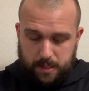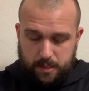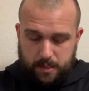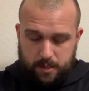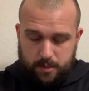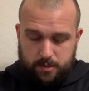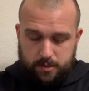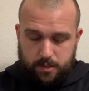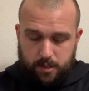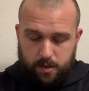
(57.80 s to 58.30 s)

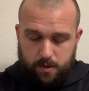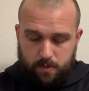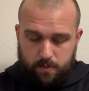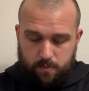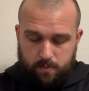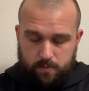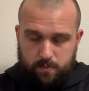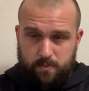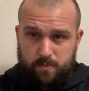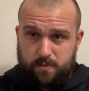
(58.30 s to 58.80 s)
So
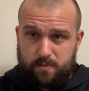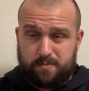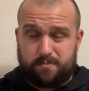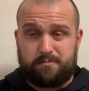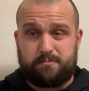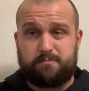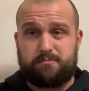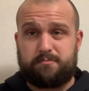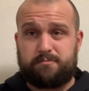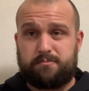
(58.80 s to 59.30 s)

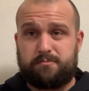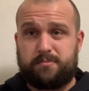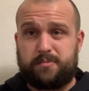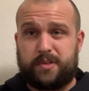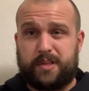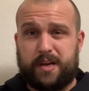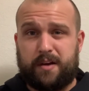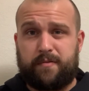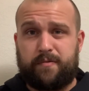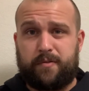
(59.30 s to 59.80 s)

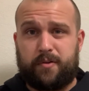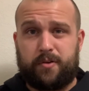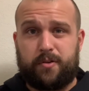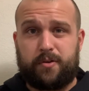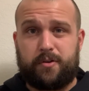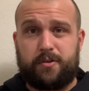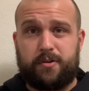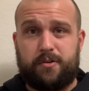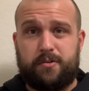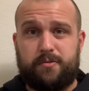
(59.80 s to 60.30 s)
without further
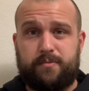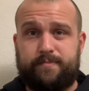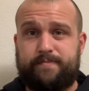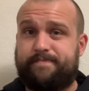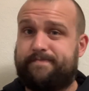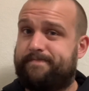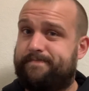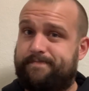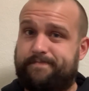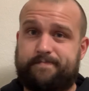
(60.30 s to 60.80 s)
ado,
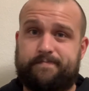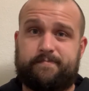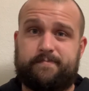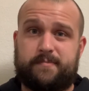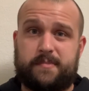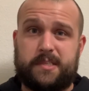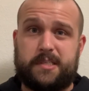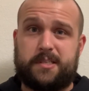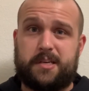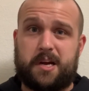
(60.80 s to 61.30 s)

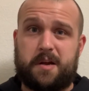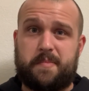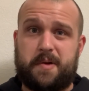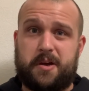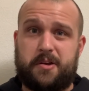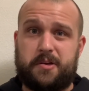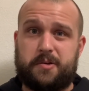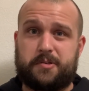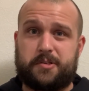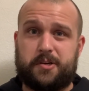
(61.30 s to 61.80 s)
let's talk
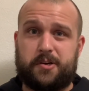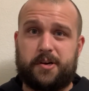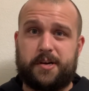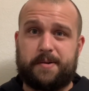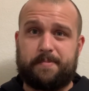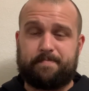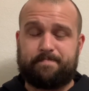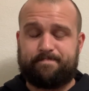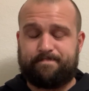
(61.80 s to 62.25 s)
about Yo-Zuri.